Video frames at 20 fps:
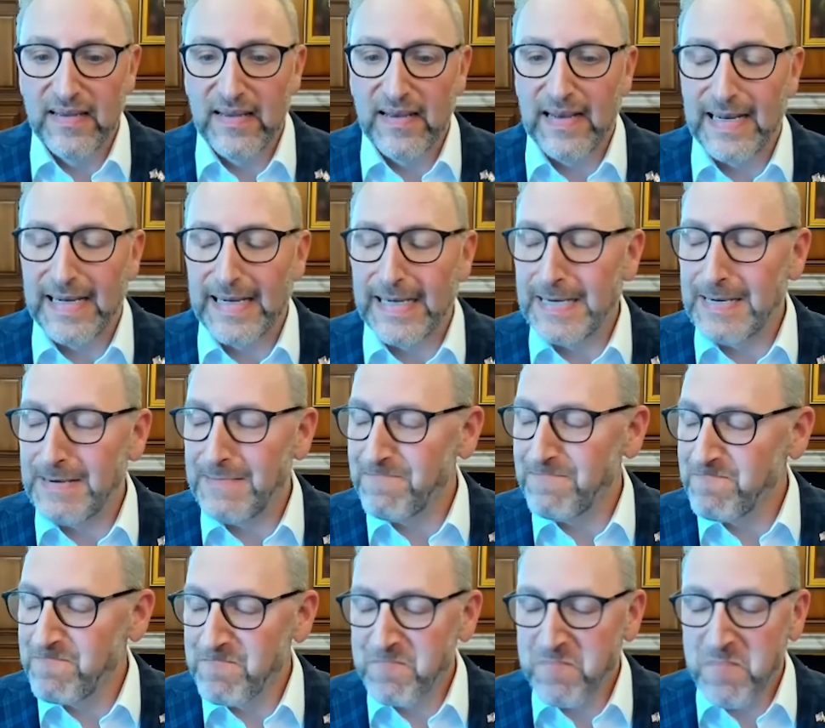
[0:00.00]
And
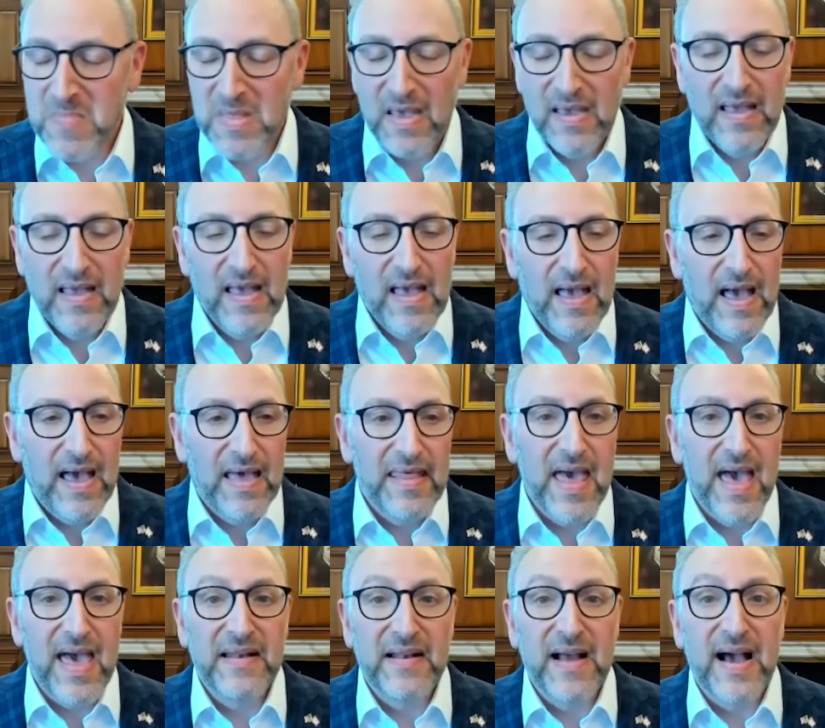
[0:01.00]

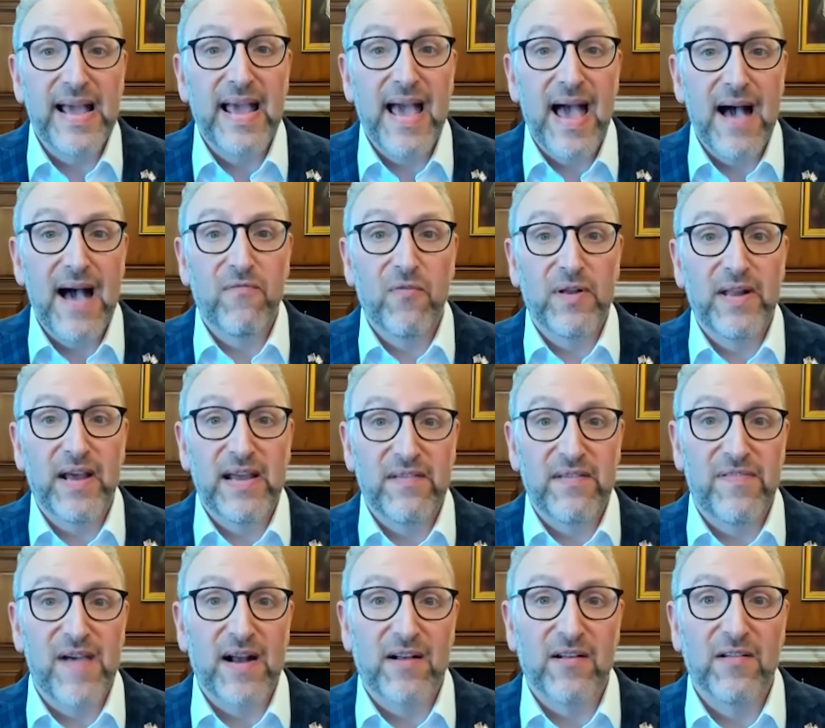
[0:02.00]
then I have what I
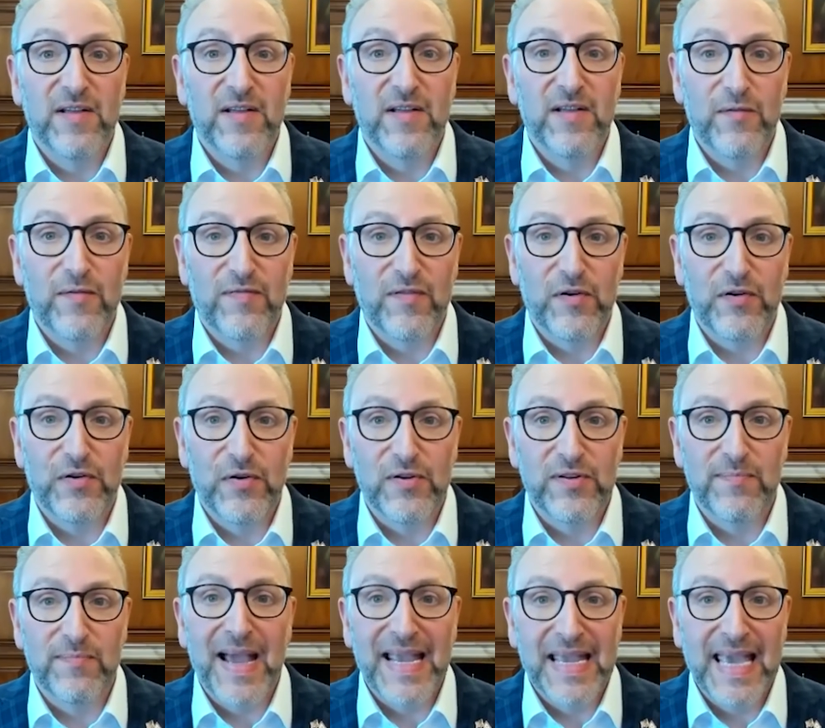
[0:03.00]
affectionately refer to
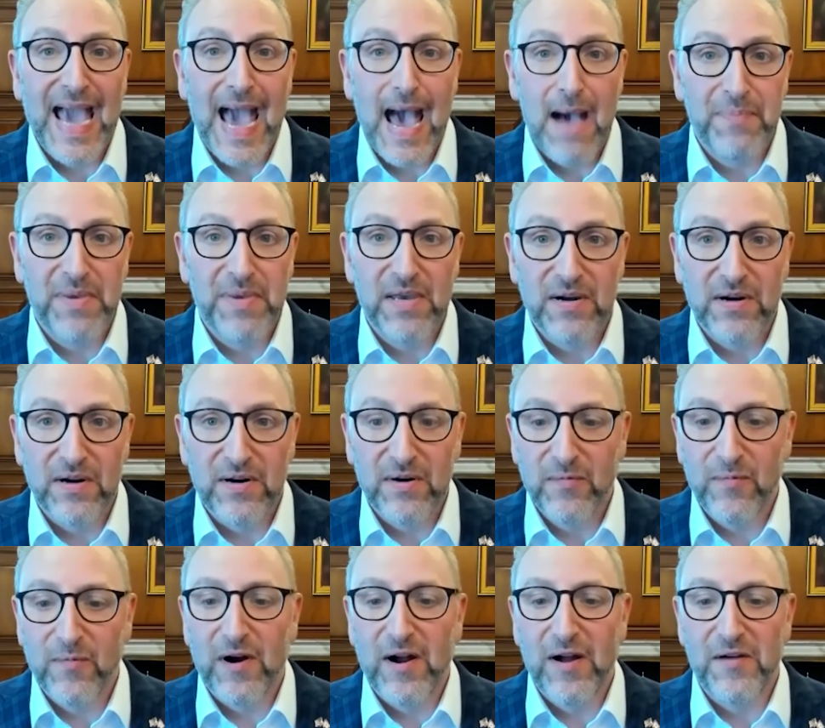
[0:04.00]
as my gap year,
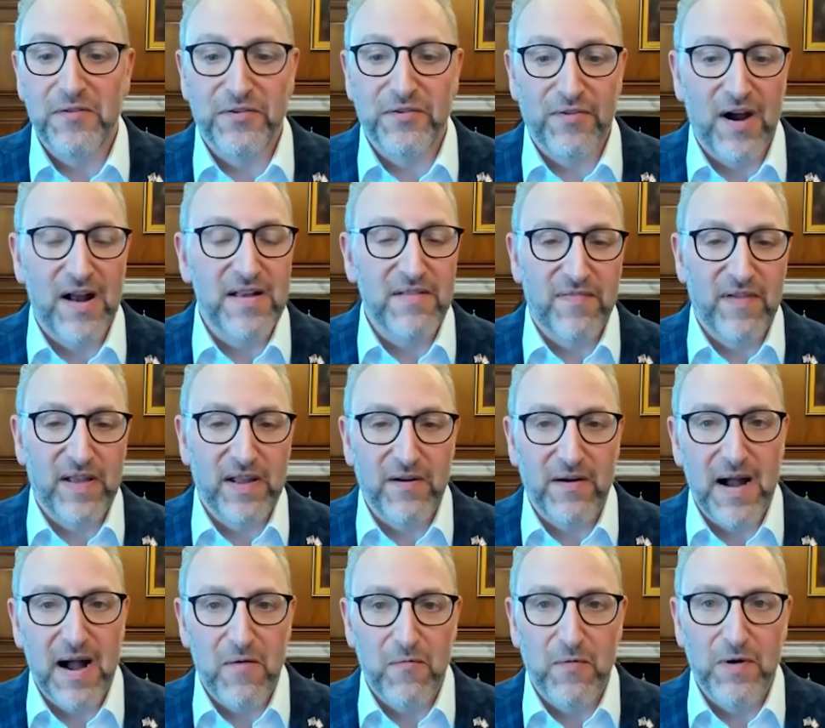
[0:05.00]
where I was trying to
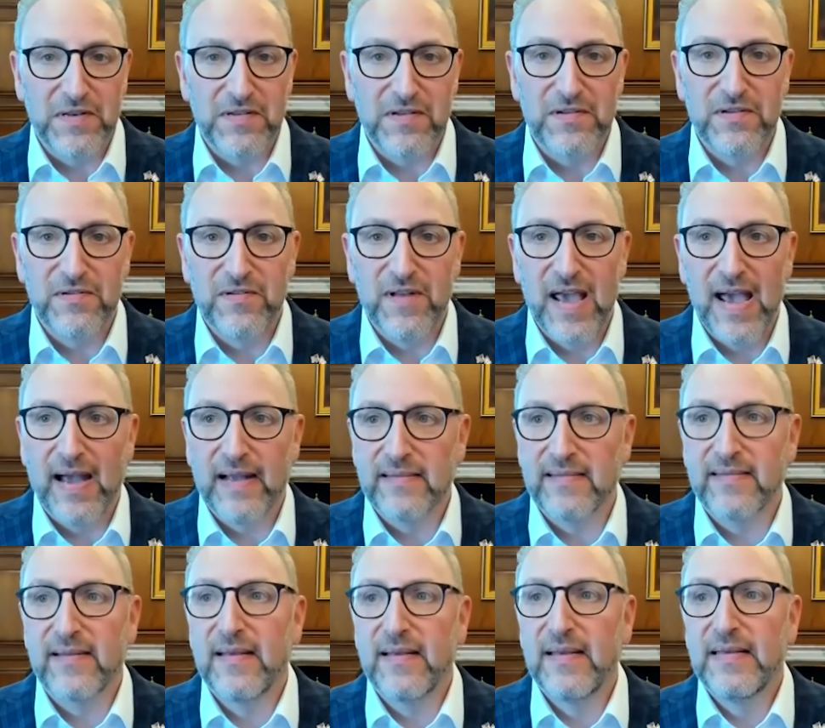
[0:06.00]
figure out what to do
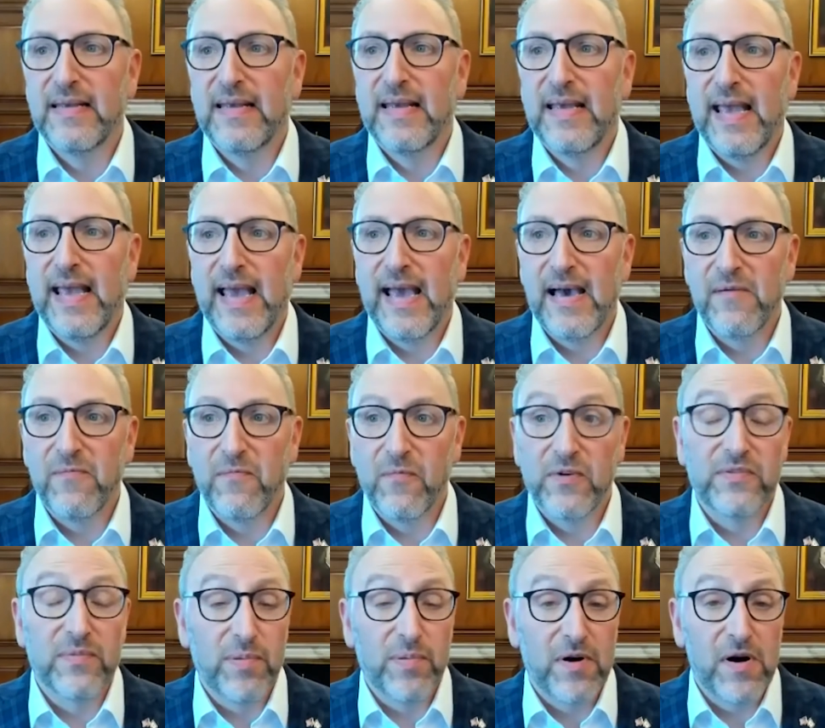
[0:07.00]
next, and
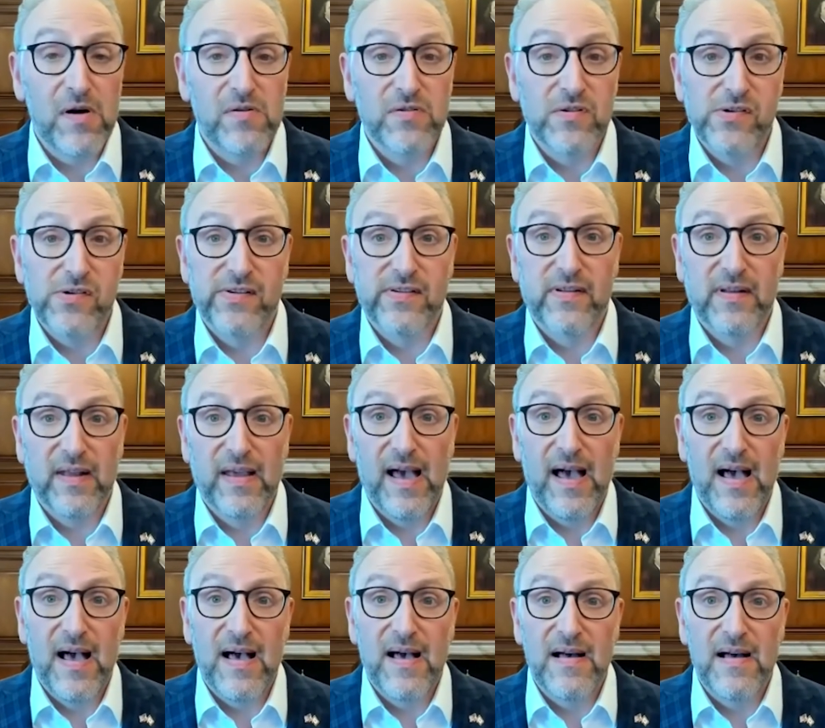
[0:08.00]
was approached
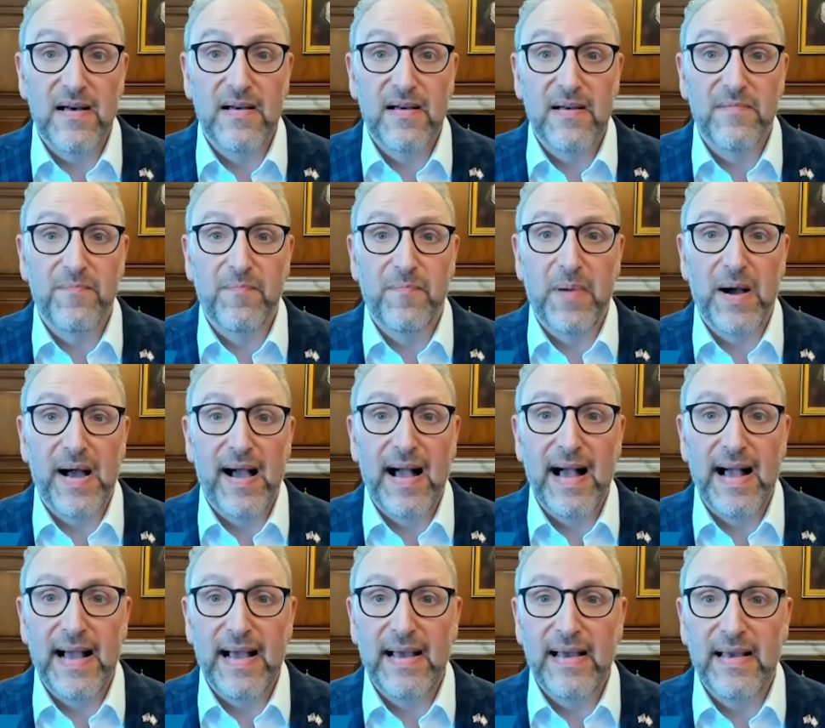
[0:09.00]

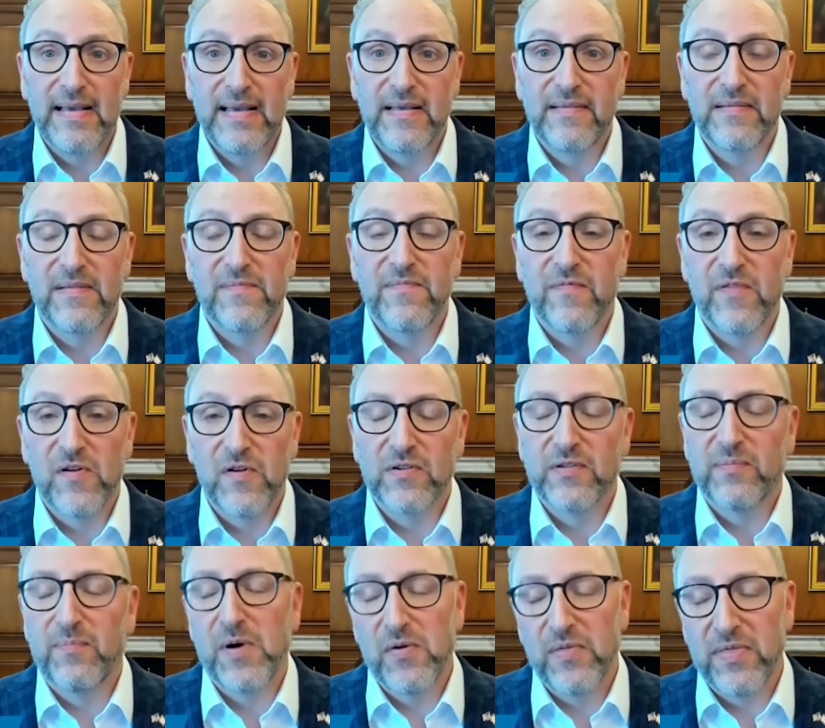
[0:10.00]
by some
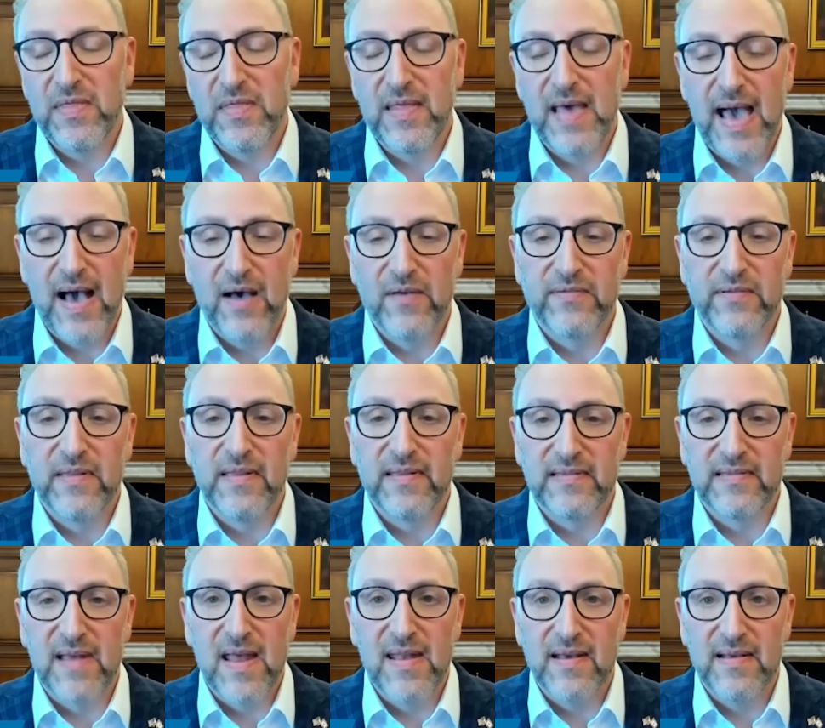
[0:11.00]
folks, both in the House and the
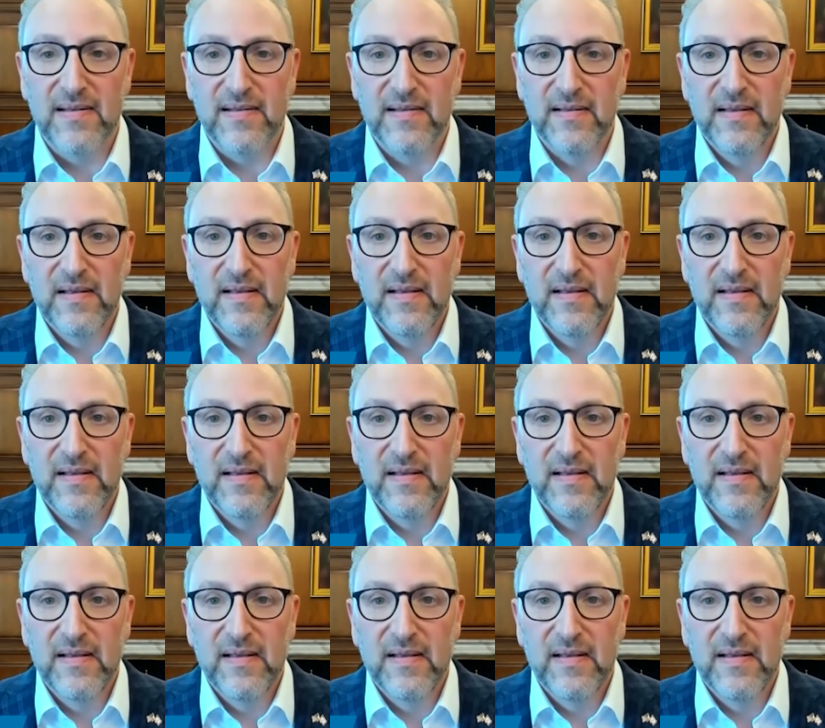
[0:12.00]
Senate,